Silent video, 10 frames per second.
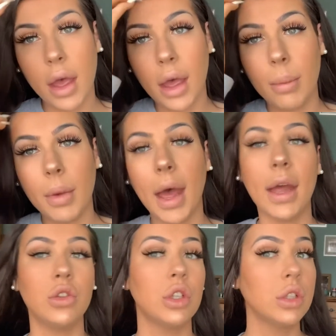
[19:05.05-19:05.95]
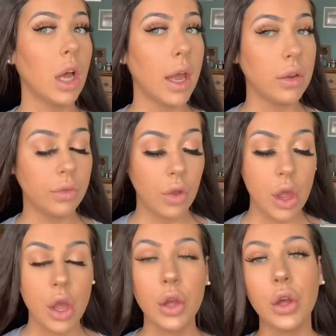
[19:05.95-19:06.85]
and just kind of
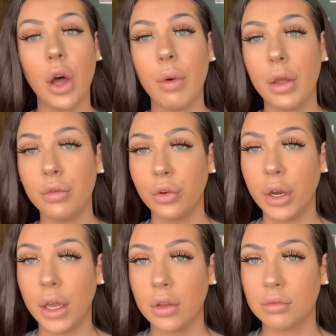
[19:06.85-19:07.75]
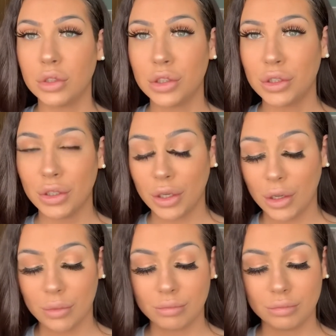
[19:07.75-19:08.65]
go over it just to